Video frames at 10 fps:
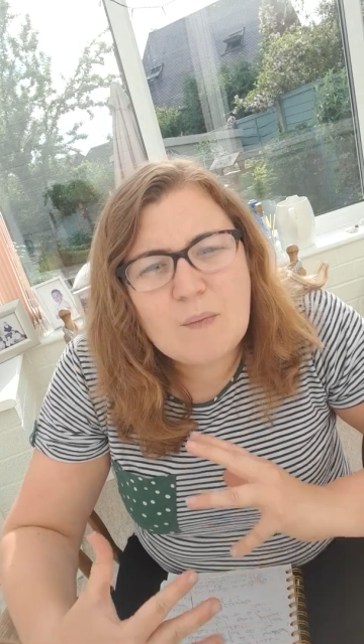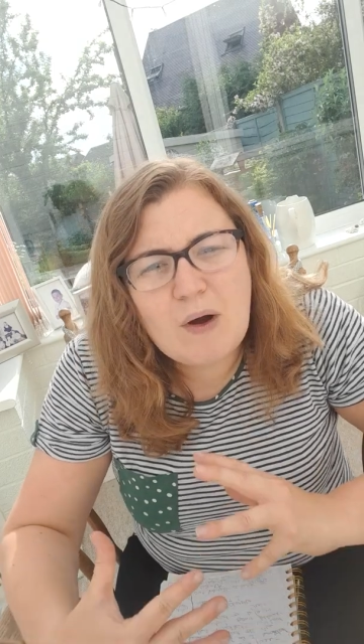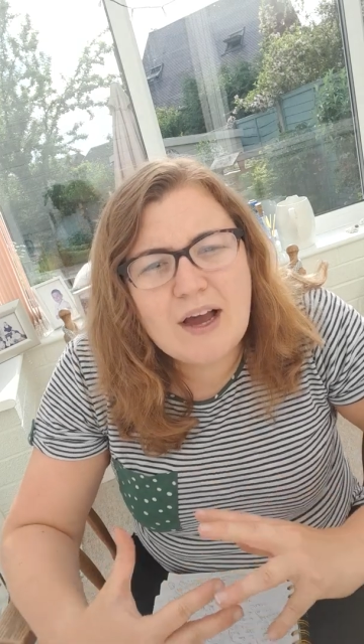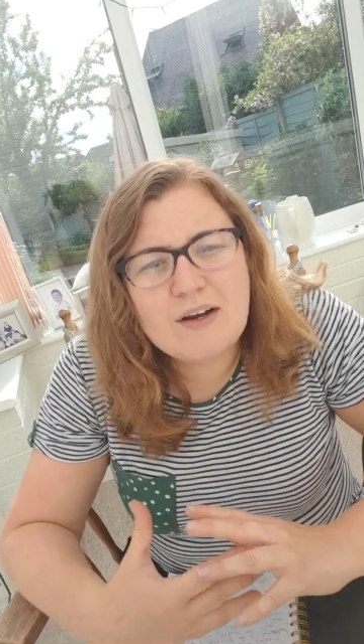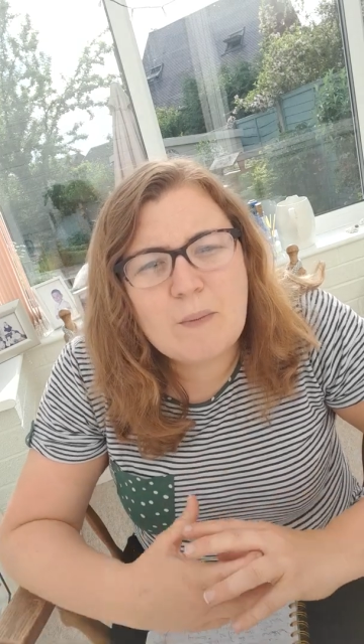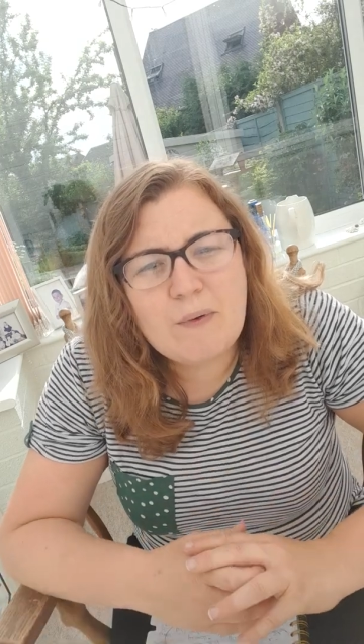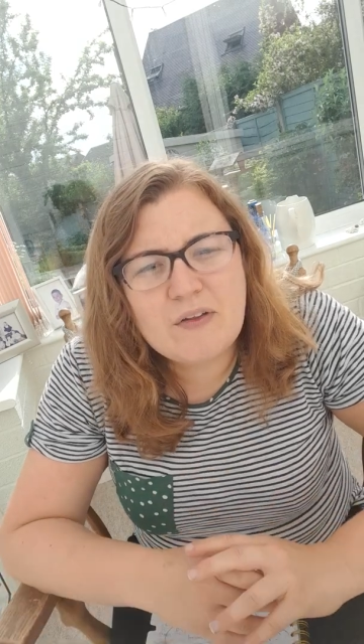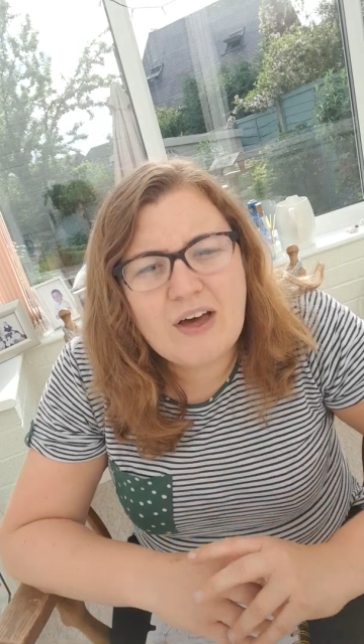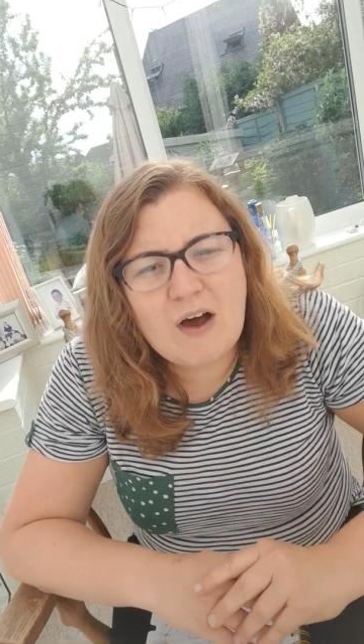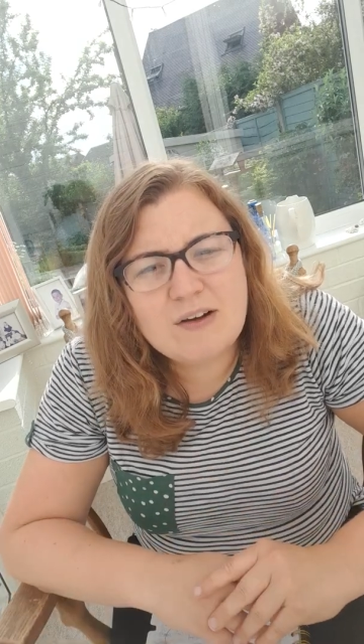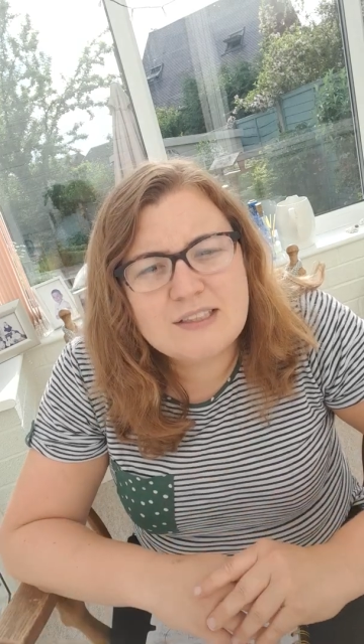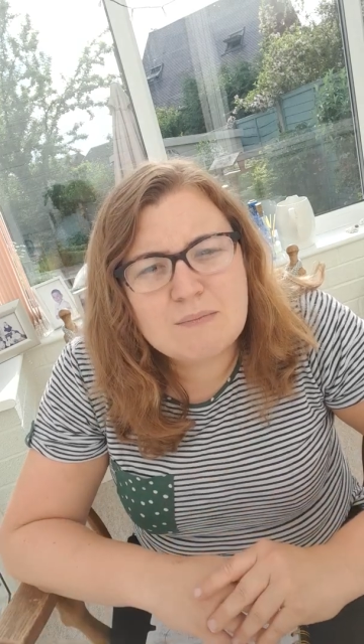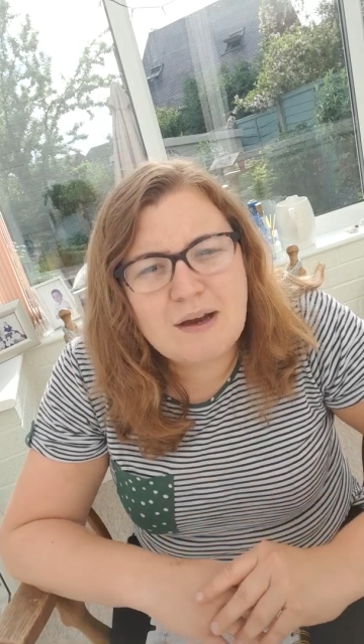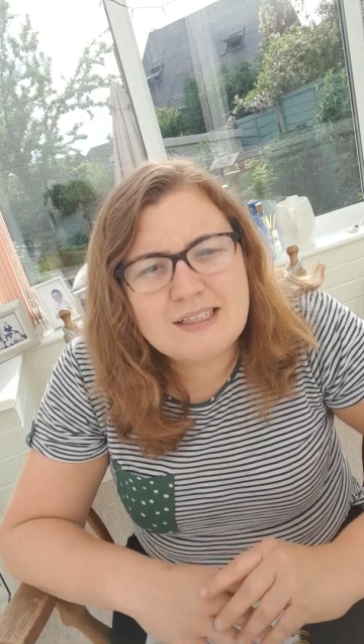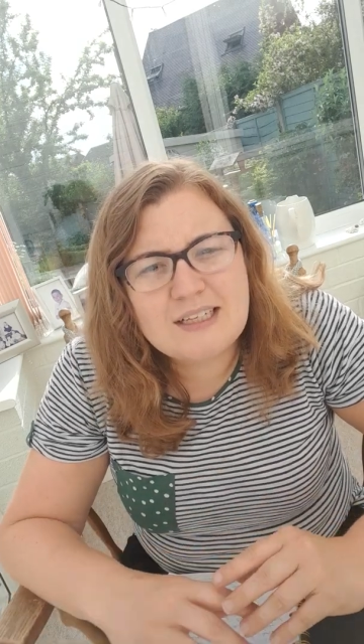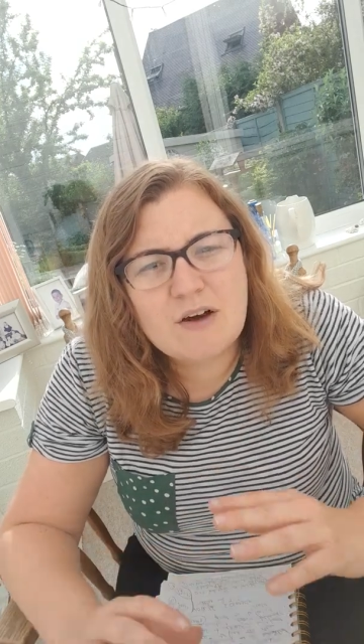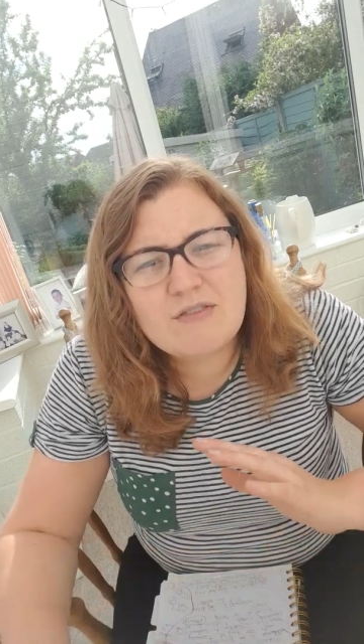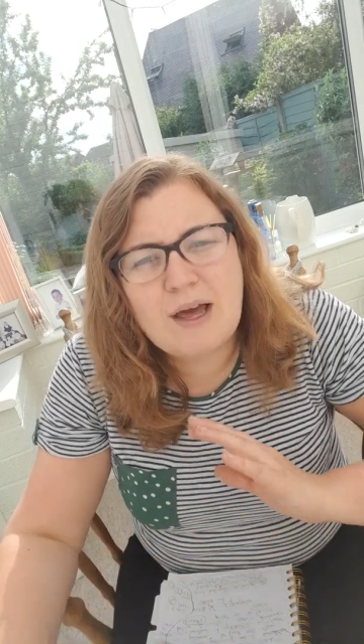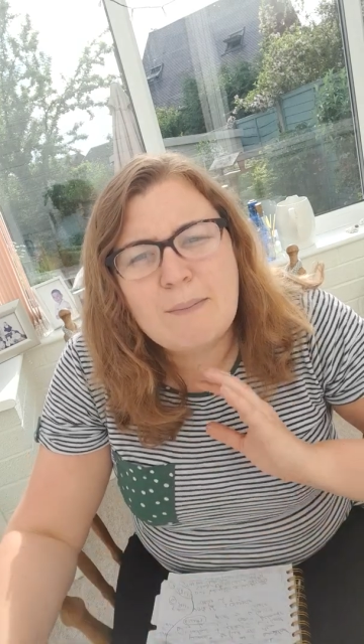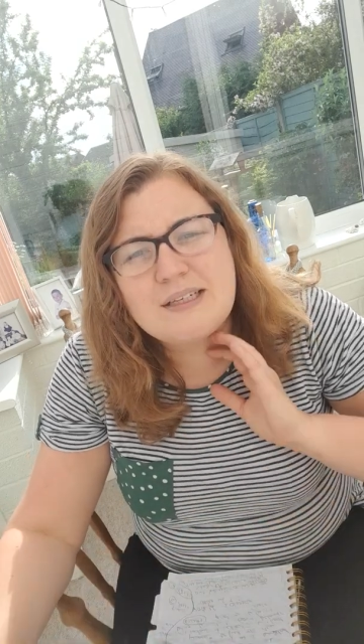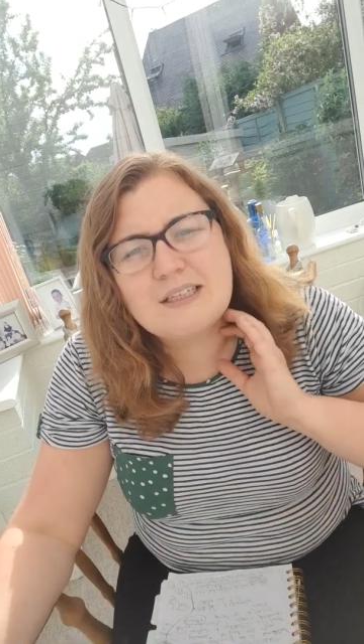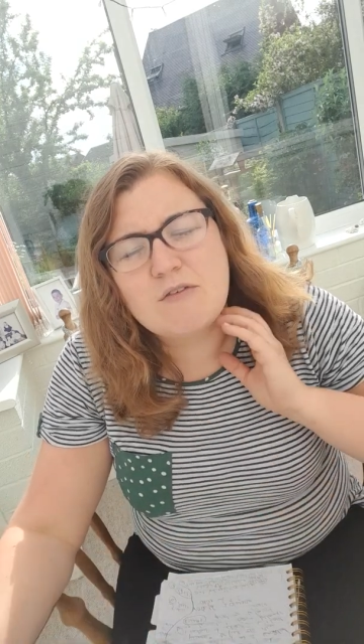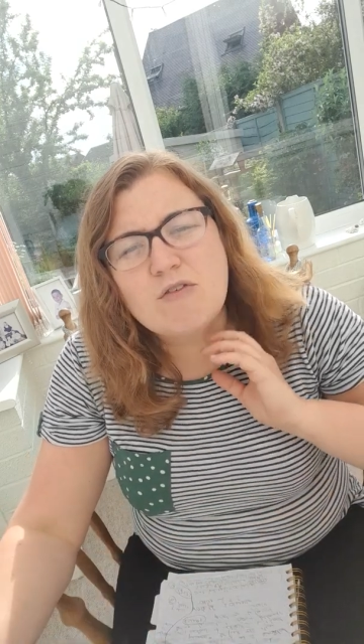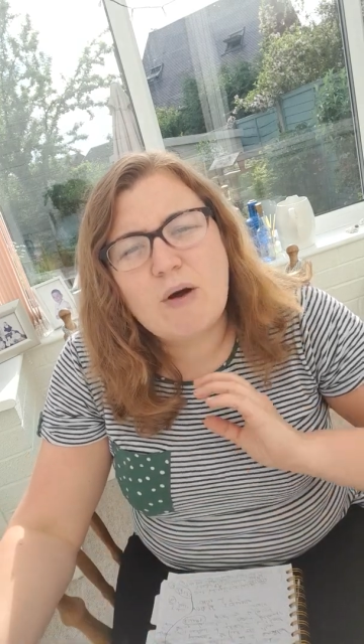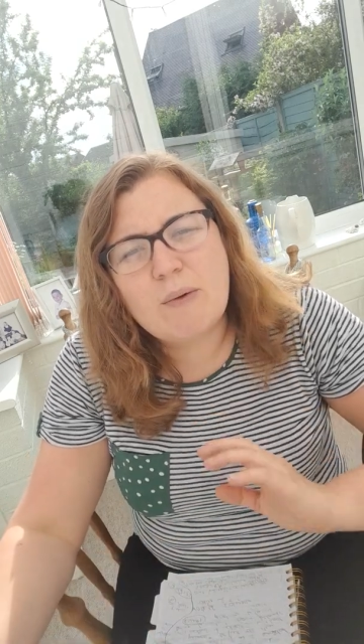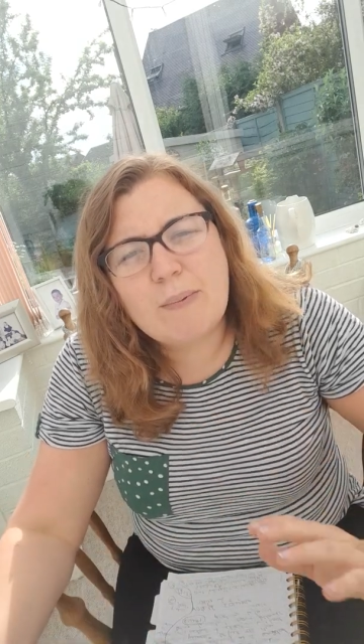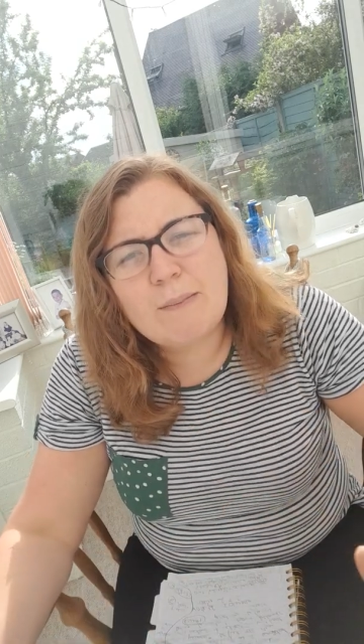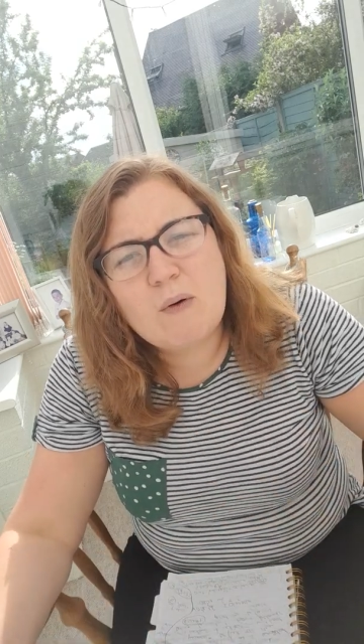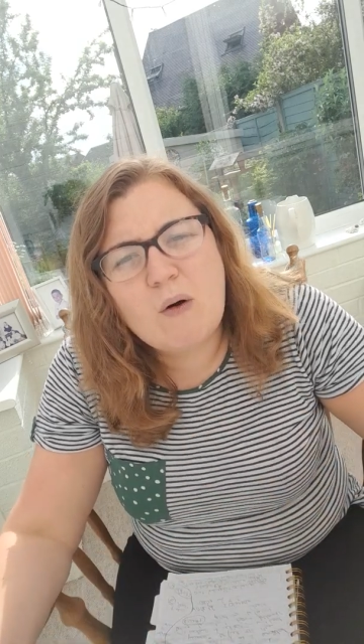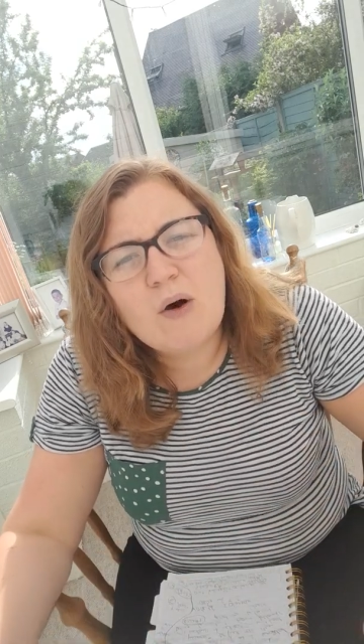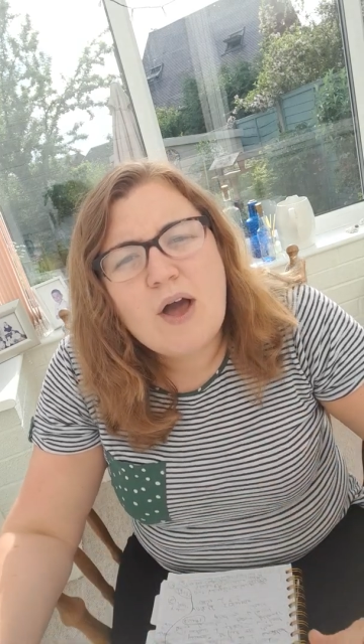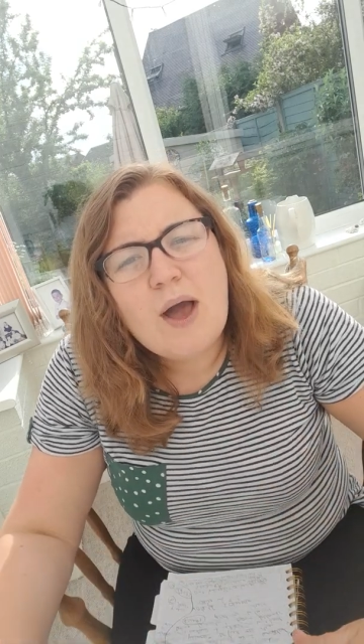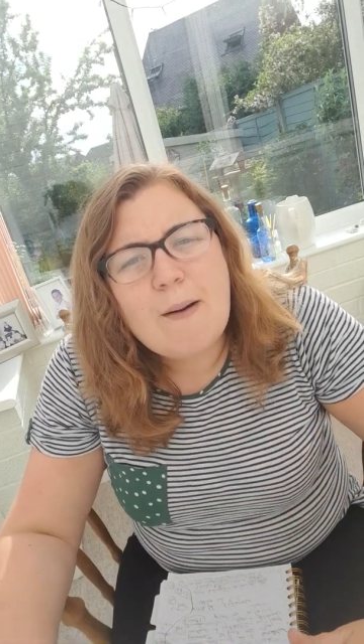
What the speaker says: Why not put that into myself, let myself grow a bit more,